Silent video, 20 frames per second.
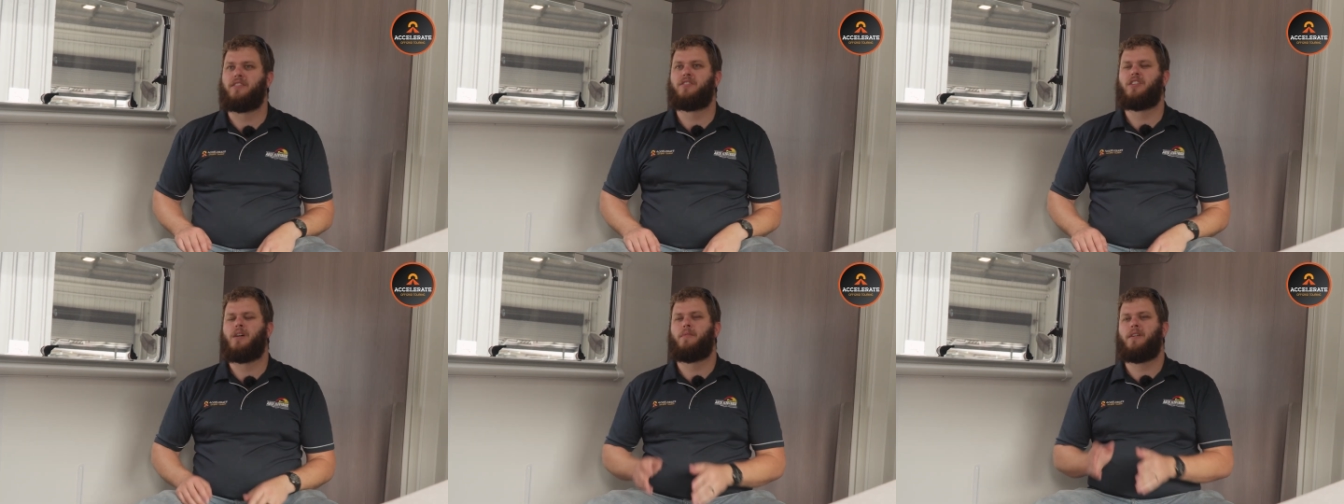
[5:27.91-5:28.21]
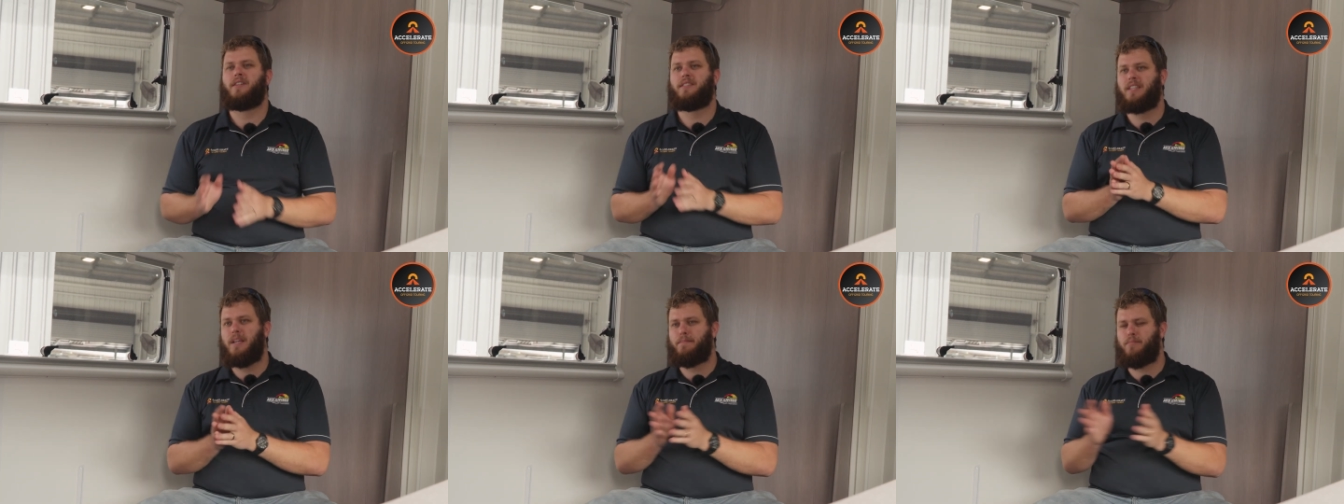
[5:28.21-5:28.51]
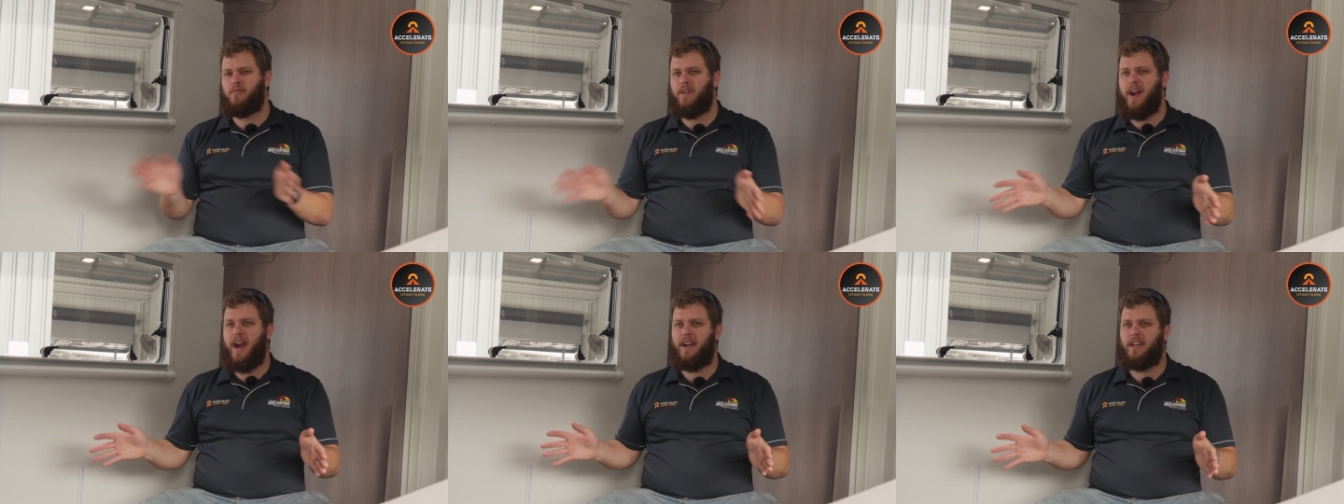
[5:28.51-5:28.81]
So by
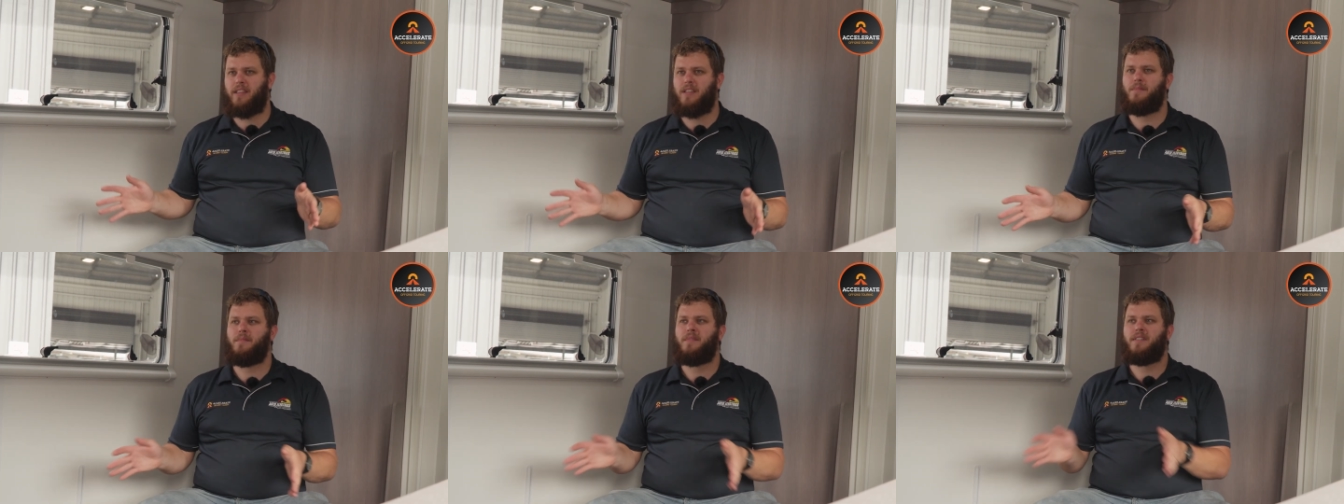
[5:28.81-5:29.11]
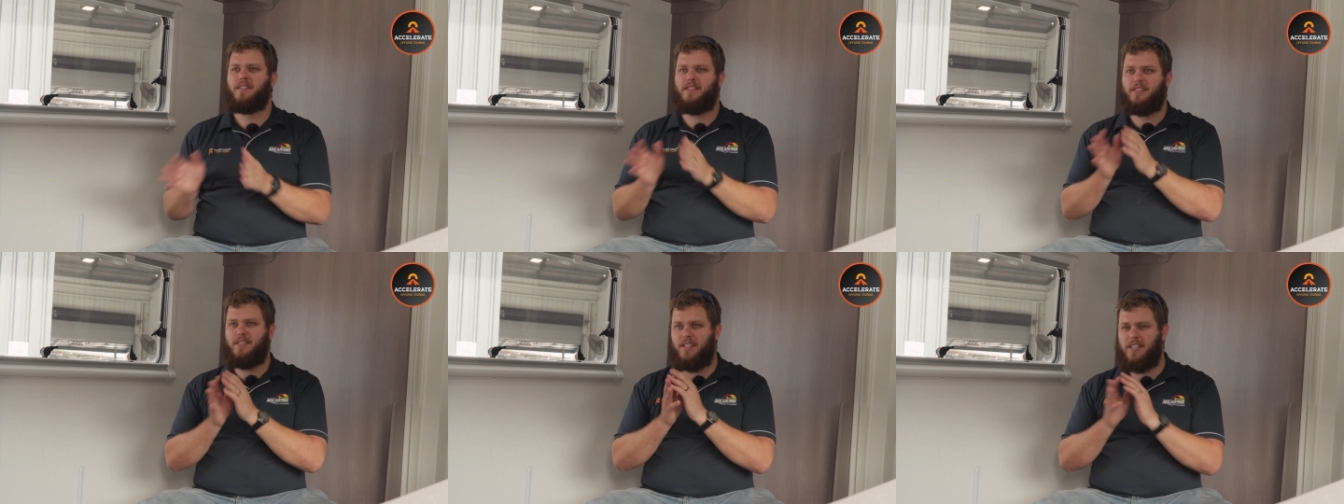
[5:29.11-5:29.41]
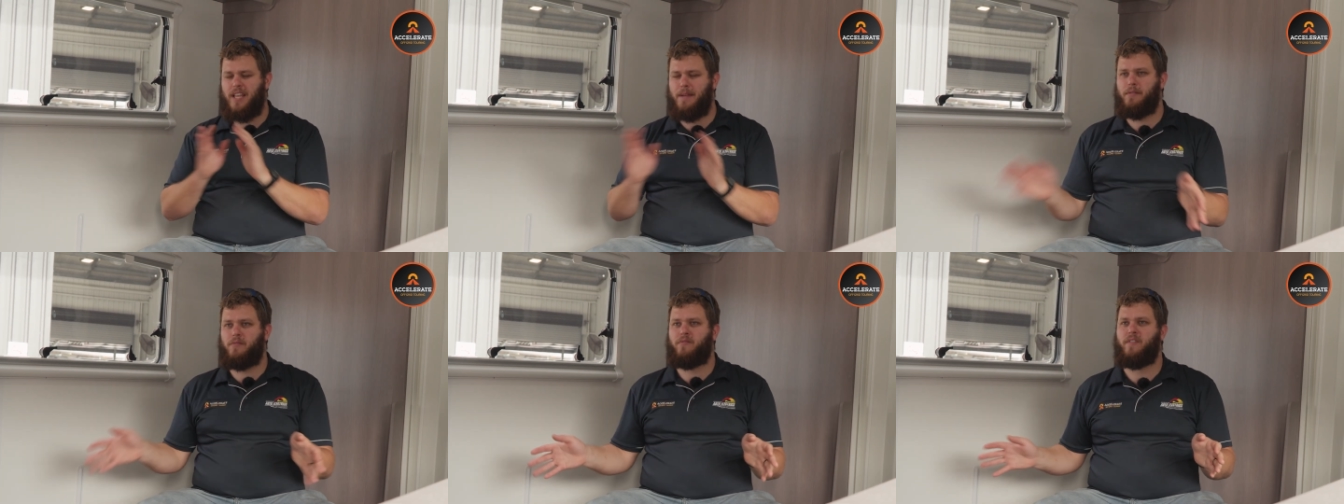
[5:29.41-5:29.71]
separating them,
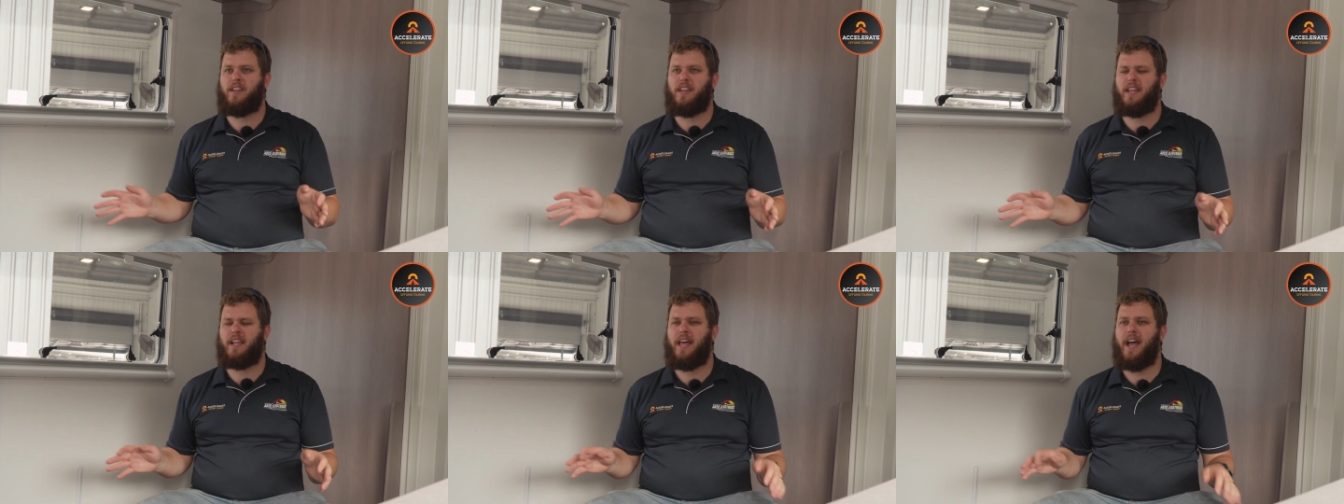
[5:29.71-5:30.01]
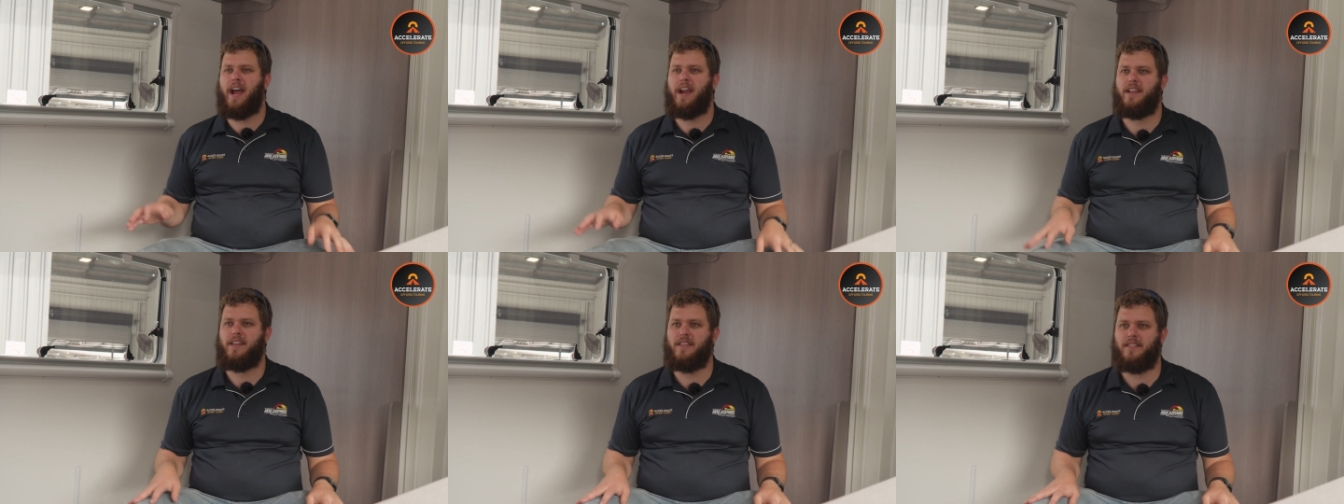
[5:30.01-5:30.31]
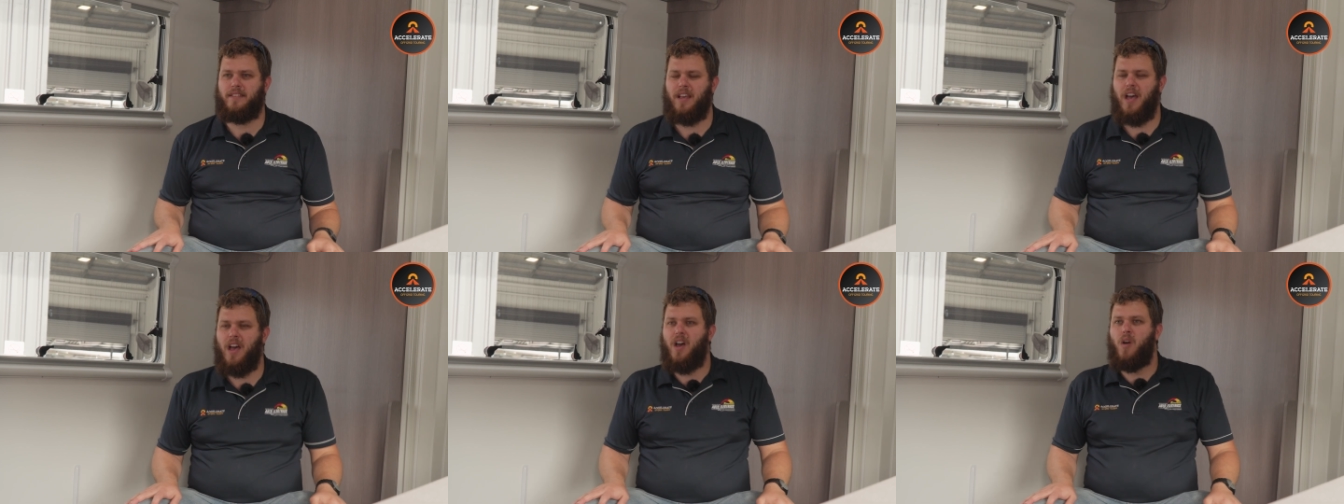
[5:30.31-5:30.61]
separate regulators,